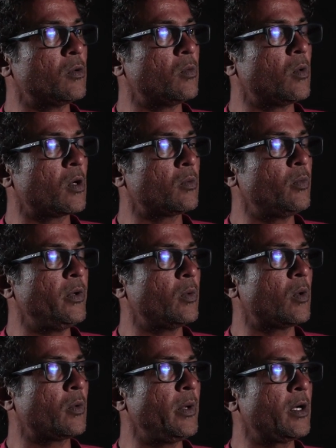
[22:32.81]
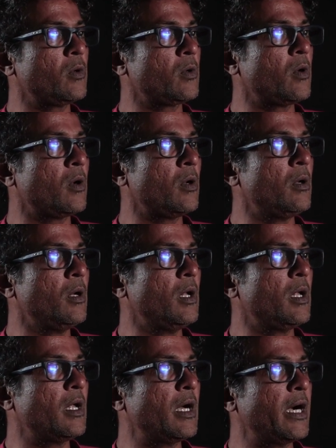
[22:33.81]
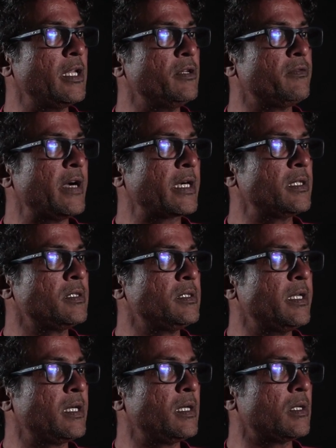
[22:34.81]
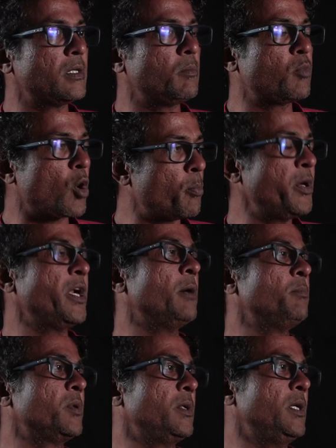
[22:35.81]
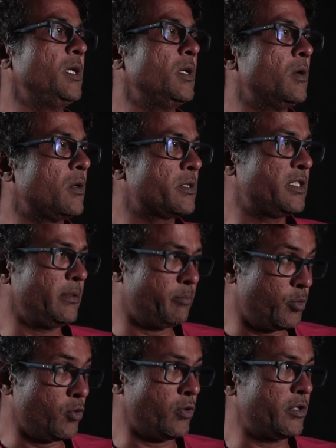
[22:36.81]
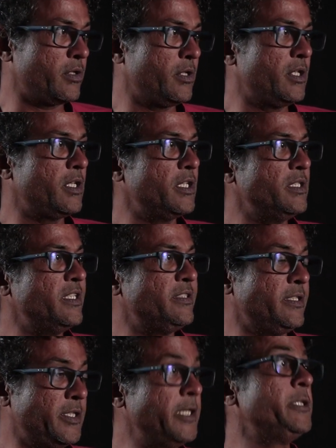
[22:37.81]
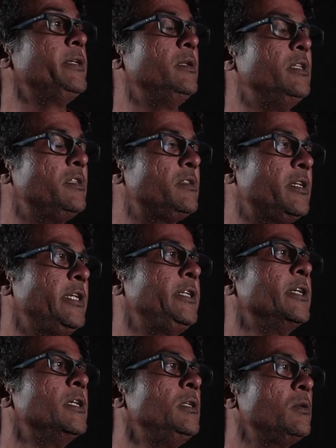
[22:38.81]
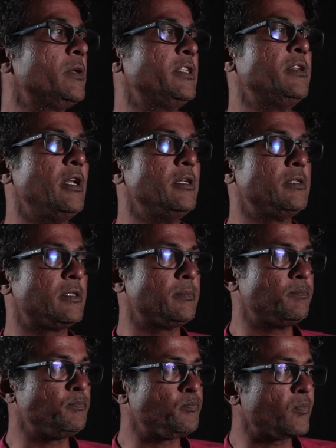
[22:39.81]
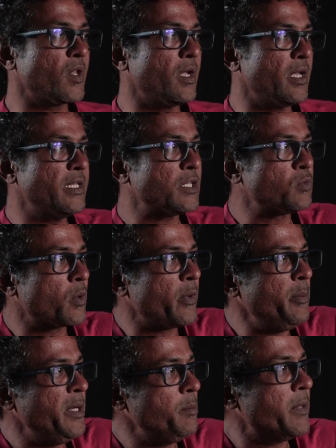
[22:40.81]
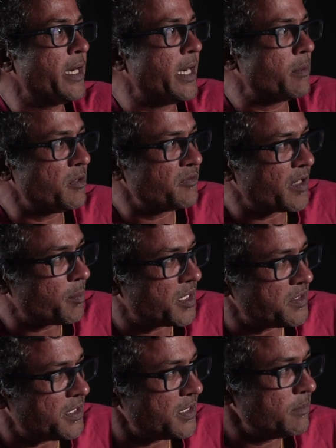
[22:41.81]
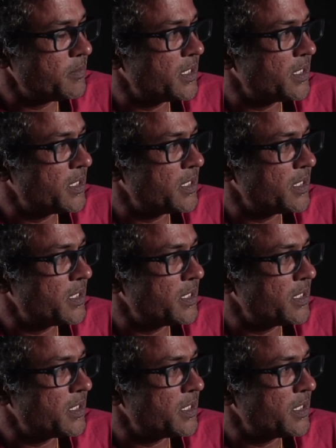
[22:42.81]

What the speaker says: what we could call either factors that prop it up or support this return to resilience? That's what we mean by adaptive capacity.